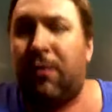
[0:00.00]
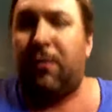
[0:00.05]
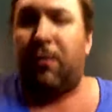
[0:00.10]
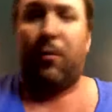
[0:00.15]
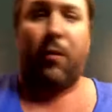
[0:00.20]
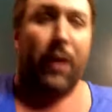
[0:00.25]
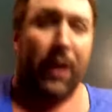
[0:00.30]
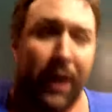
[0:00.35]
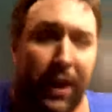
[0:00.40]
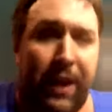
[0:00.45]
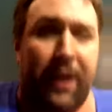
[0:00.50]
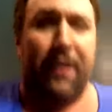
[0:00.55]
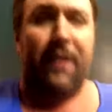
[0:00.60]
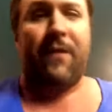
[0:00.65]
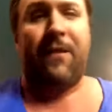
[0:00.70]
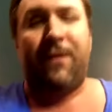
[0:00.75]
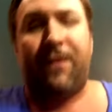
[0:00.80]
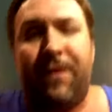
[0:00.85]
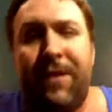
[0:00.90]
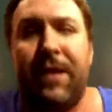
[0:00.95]
way
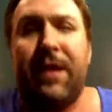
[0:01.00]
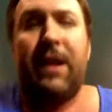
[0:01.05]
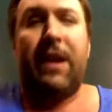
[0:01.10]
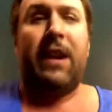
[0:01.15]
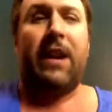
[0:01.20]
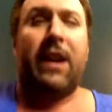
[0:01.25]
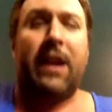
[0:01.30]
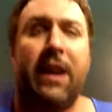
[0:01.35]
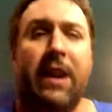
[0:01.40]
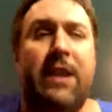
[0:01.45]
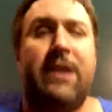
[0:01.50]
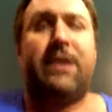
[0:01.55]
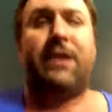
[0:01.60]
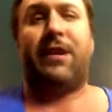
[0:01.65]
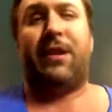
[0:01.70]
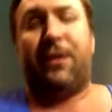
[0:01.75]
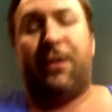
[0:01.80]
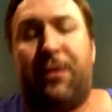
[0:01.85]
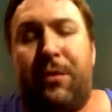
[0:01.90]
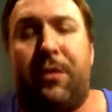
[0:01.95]

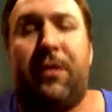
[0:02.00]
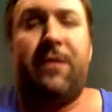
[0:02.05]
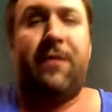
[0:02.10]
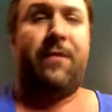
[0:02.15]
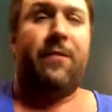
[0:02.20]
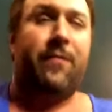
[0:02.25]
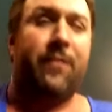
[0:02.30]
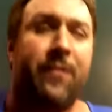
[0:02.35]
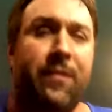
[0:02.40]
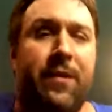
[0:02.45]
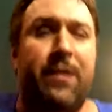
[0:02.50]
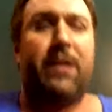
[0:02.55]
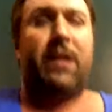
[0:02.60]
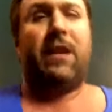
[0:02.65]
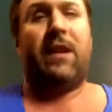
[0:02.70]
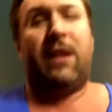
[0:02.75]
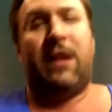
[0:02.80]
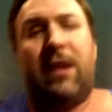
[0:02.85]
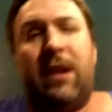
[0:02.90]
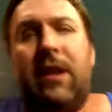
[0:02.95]
to
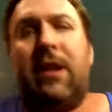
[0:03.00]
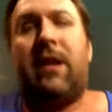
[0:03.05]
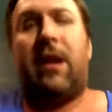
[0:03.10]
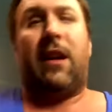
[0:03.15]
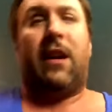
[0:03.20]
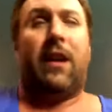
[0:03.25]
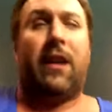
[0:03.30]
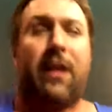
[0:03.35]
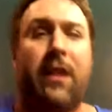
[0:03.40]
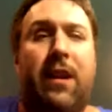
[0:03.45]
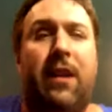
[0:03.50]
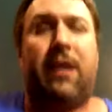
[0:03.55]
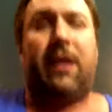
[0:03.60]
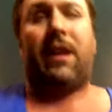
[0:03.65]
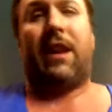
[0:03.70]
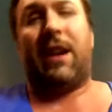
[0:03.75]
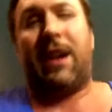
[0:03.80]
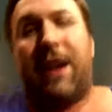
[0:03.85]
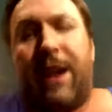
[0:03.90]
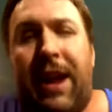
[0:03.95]
uh,
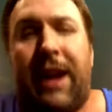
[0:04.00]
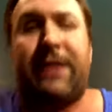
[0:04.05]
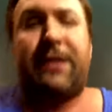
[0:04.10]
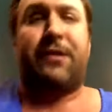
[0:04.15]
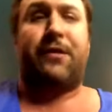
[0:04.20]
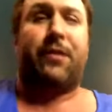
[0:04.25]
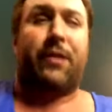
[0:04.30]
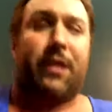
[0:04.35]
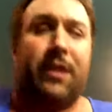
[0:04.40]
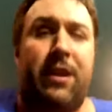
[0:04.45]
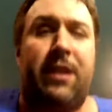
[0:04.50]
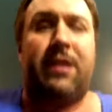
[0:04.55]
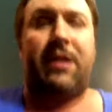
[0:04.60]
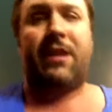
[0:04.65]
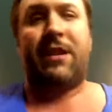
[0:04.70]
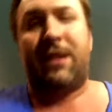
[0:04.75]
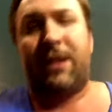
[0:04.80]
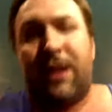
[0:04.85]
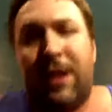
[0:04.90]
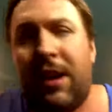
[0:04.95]
get an extra
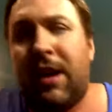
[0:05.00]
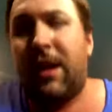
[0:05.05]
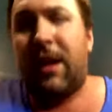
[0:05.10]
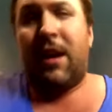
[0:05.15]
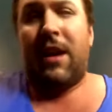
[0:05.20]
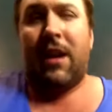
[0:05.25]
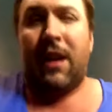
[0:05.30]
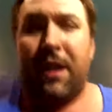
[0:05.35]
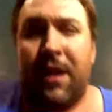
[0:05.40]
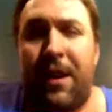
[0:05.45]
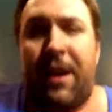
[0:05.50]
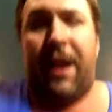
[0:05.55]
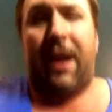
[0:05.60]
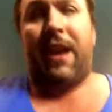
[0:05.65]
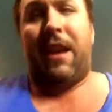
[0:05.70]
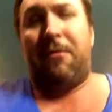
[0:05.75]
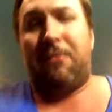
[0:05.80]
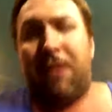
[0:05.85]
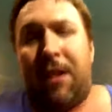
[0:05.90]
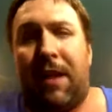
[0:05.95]

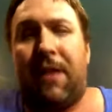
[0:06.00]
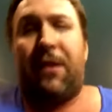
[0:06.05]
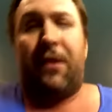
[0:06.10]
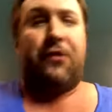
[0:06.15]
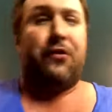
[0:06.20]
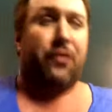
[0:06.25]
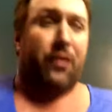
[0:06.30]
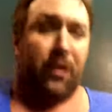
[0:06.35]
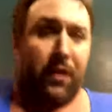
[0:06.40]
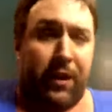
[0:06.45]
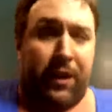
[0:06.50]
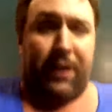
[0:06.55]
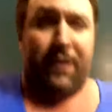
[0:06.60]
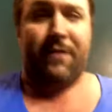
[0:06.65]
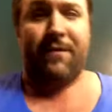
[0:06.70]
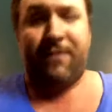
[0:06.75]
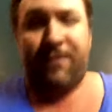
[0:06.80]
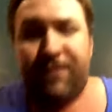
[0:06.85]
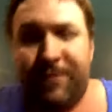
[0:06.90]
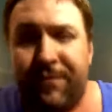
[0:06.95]
name in the drawing.
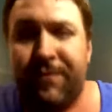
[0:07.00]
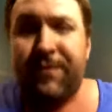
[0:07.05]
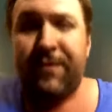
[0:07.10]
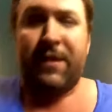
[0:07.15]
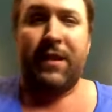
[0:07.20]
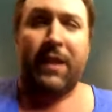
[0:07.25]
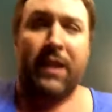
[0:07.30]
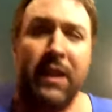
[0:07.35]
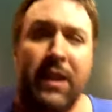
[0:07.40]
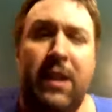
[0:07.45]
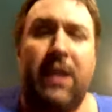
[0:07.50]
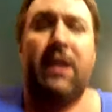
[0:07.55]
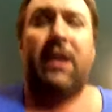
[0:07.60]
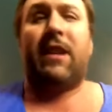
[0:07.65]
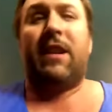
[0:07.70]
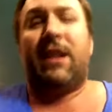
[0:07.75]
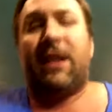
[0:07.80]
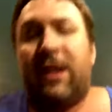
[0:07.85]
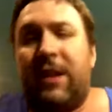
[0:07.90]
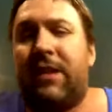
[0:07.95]

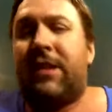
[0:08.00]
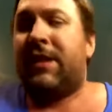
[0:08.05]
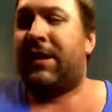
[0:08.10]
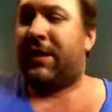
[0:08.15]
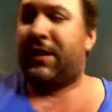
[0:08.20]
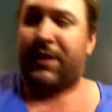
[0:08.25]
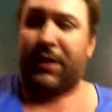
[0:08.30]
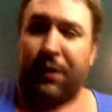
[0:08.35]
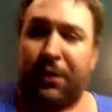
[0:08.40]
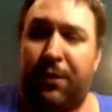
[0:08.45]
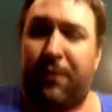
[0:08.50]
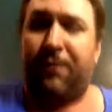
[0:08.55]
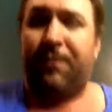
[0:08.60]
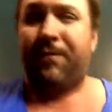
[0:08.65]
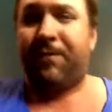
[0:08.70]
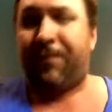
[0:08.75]
So